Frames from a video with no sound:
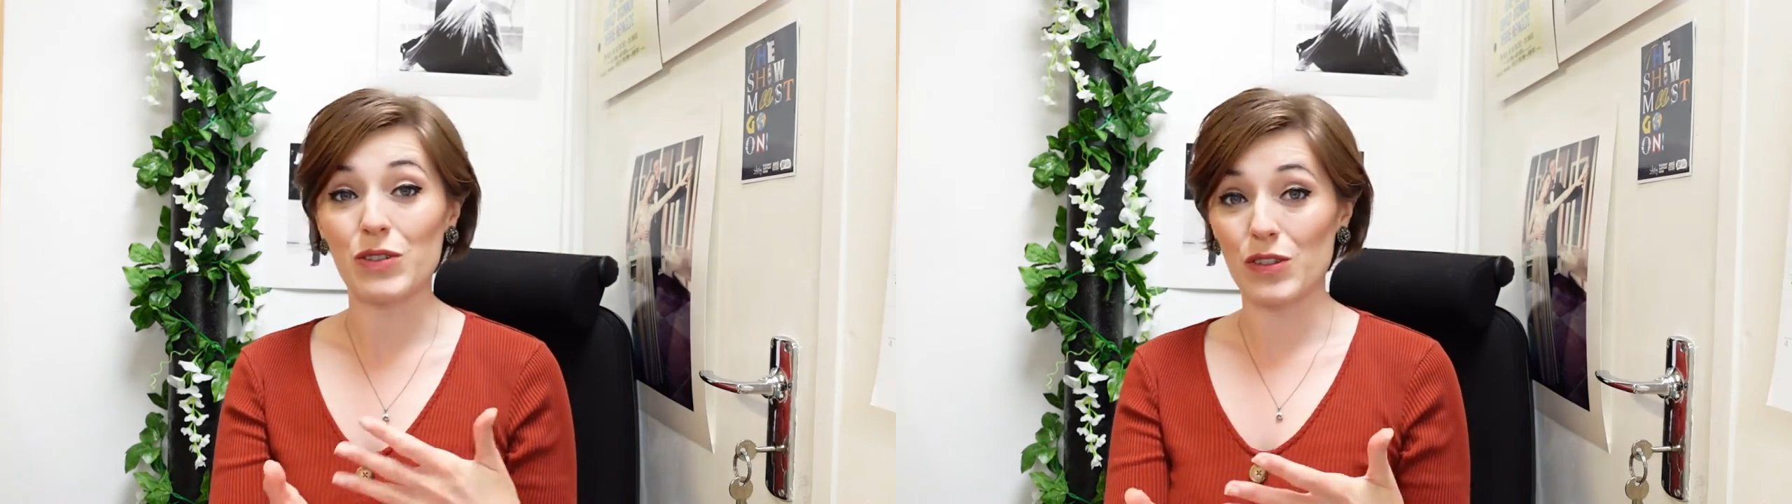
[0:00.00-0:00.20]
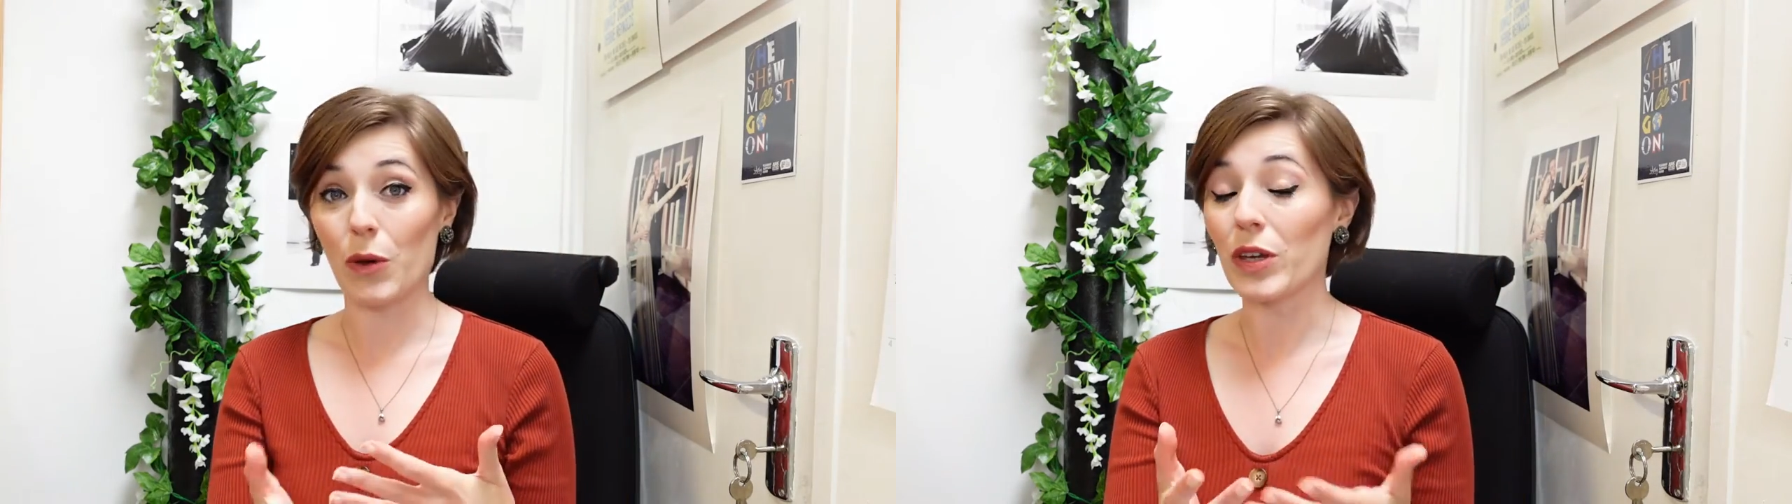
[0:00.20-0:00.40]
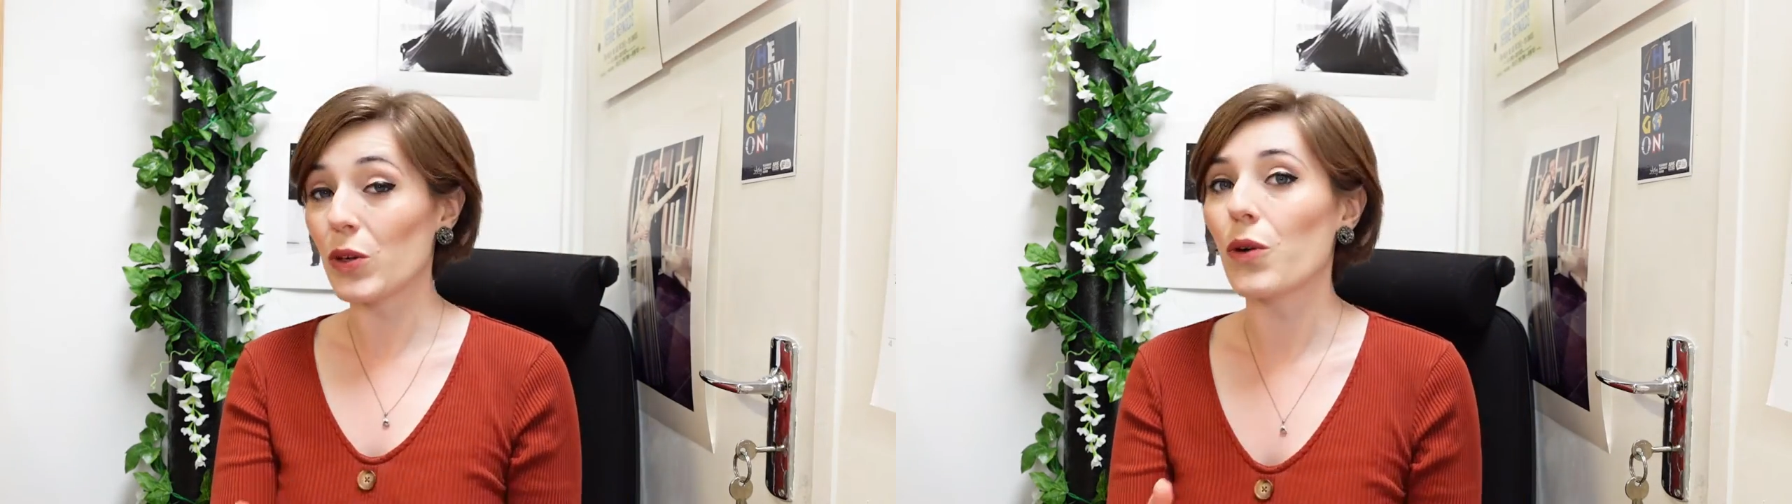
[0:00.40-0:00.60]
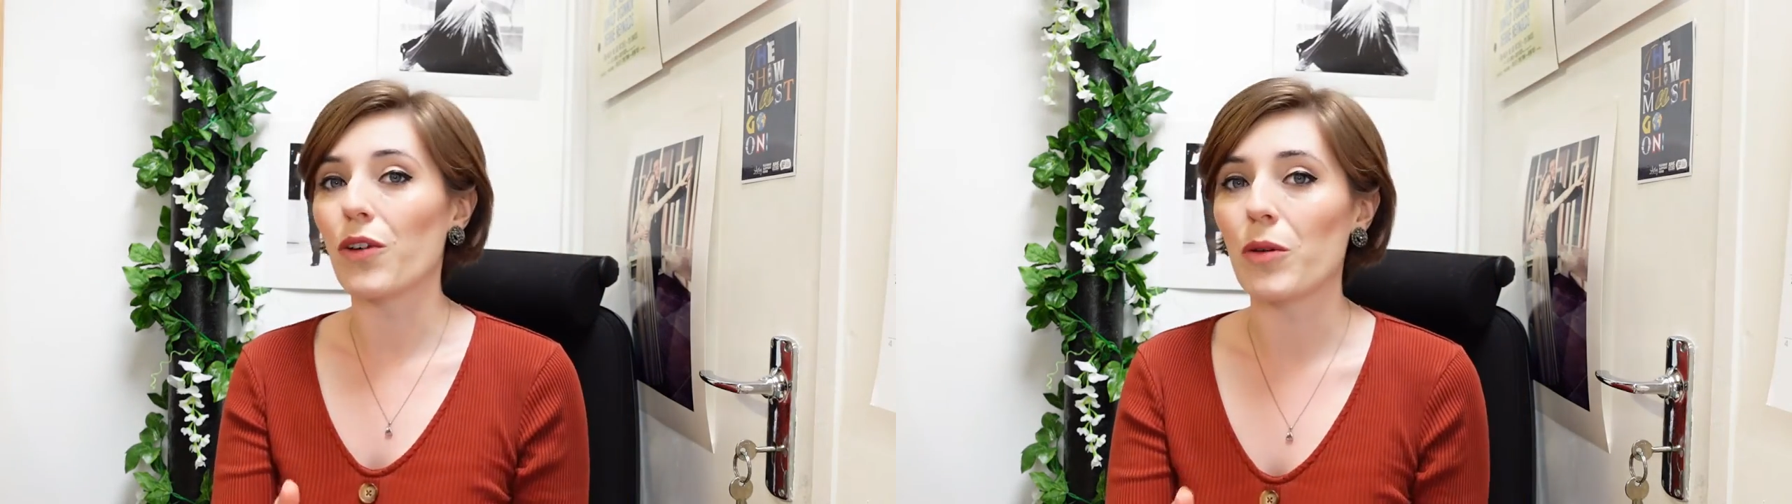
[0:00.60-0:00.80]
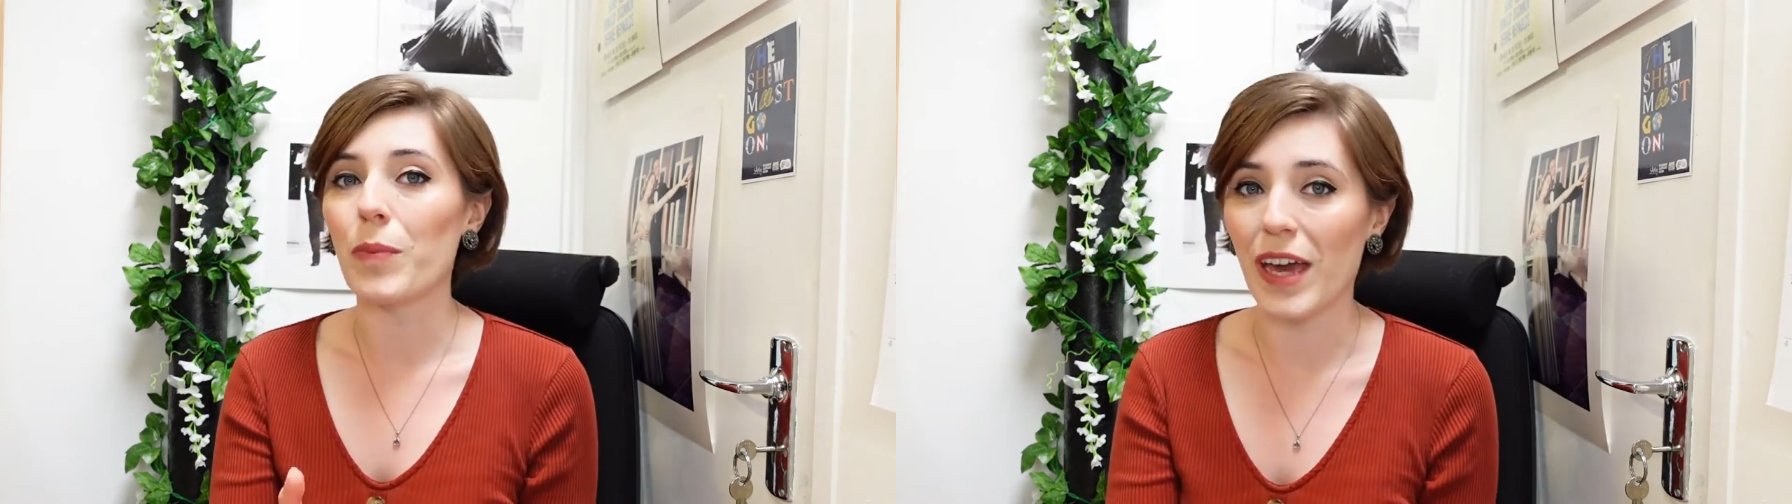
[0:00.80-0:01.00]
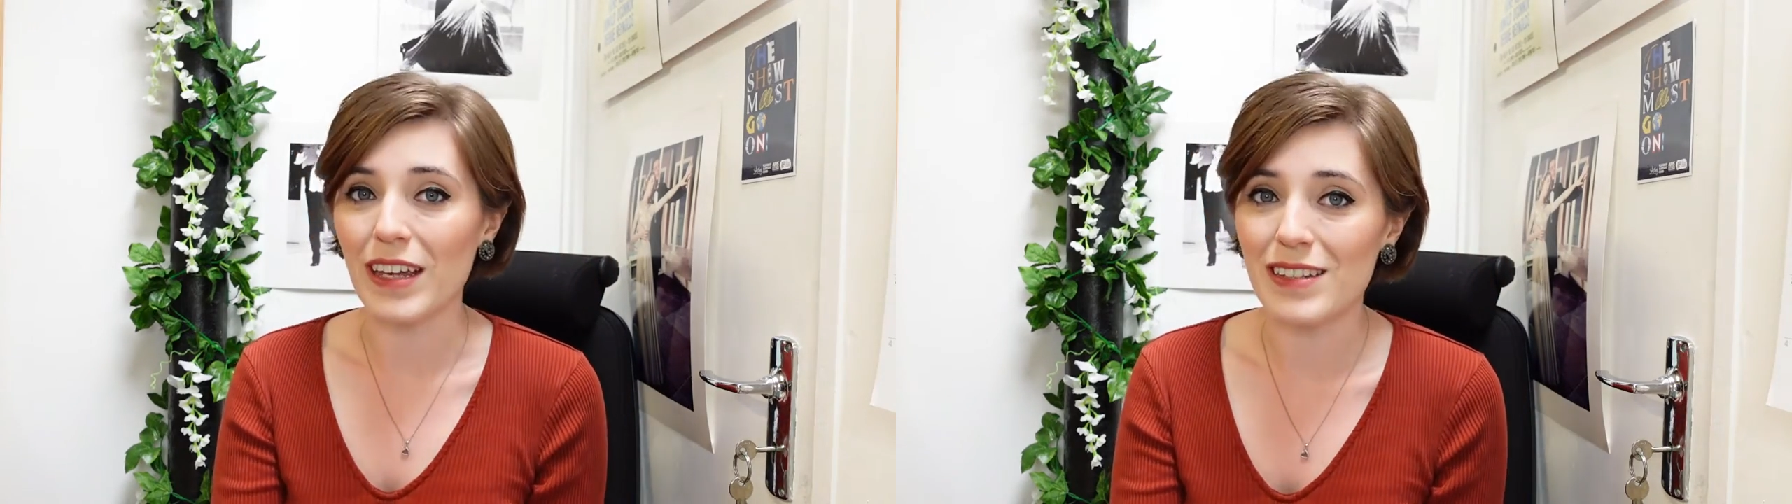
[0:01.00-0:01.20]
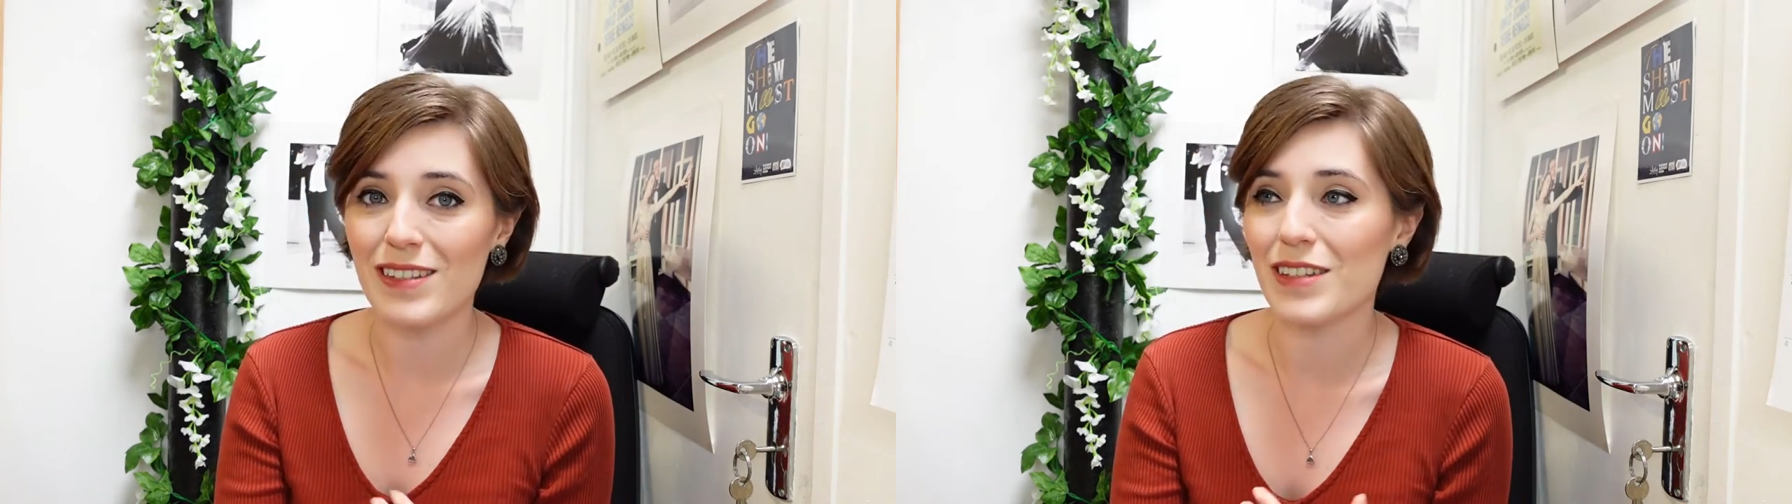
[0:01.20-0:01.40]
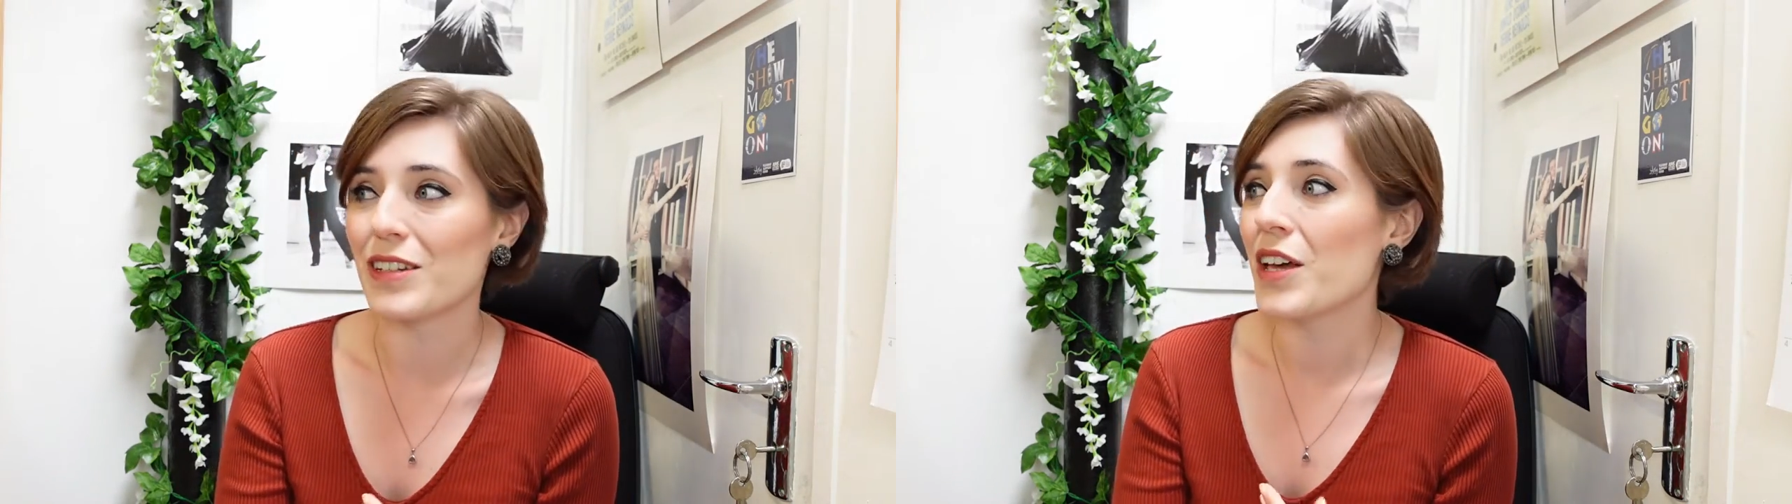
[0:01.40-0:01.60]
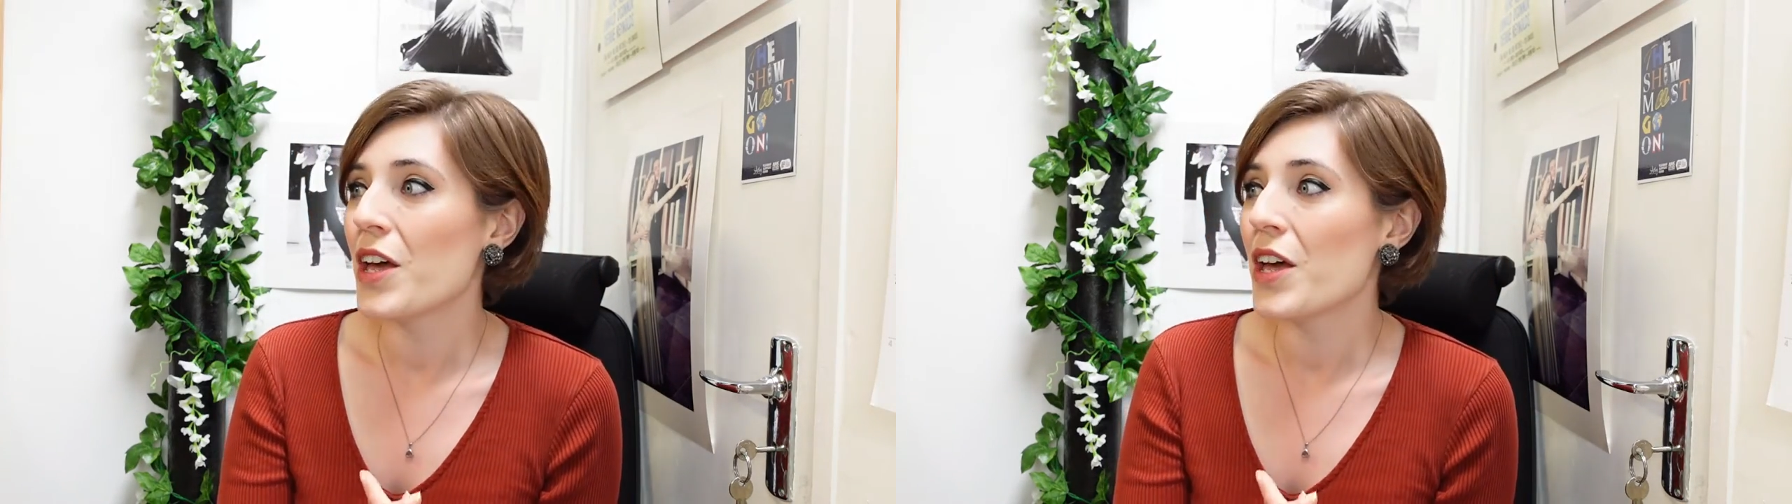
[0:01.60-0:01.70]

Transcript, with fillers: to sew at your own pace and